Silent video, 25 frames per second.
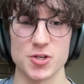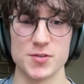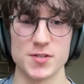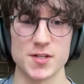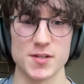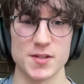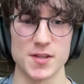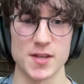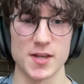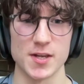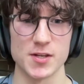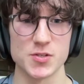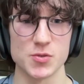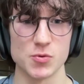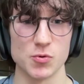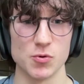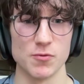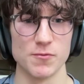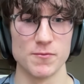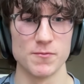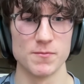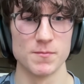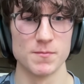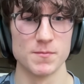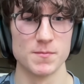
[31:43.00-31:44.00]
shows that they
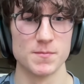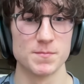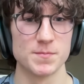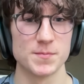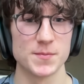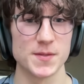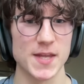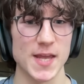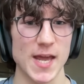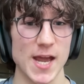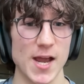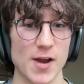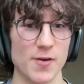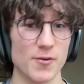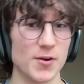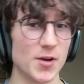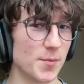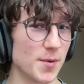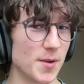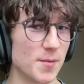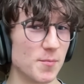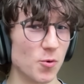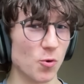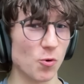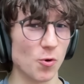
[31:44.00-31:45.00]
sort of care a
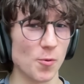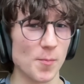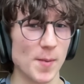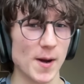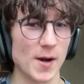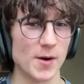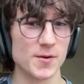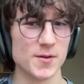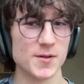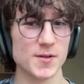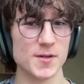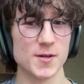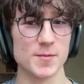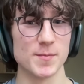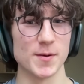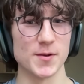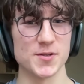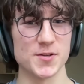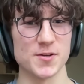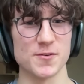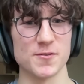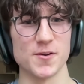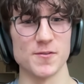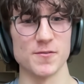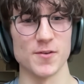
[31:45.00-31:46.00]
little bit more about
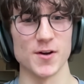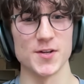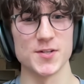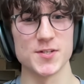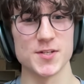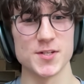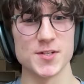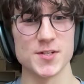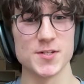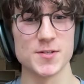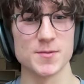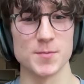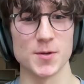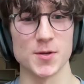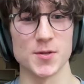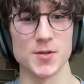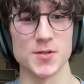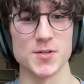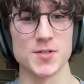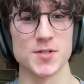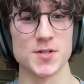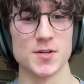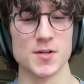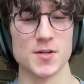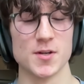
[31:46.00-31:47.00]
different devices,
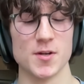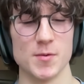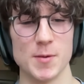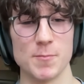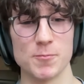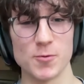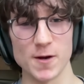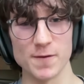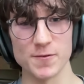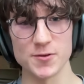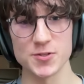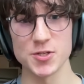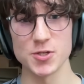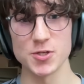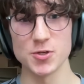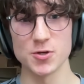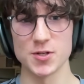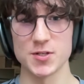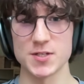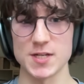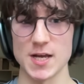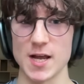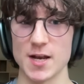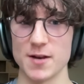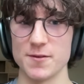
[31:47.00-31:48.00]
because I mean, previously you
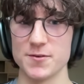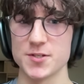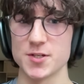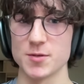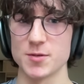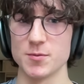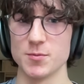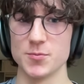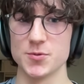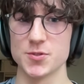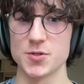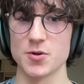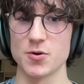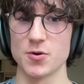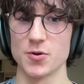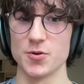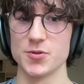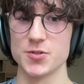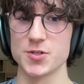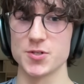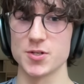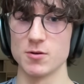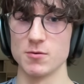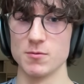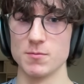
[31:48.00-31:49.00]
could tell if someone was a
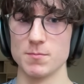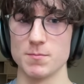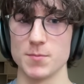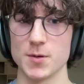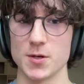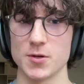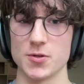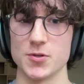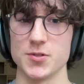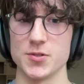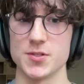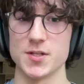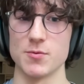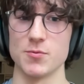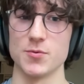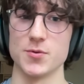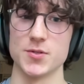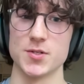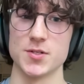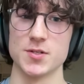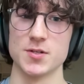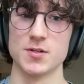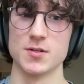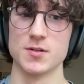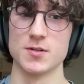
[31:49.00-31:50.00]
console because
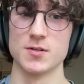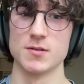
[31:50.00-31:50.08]
there's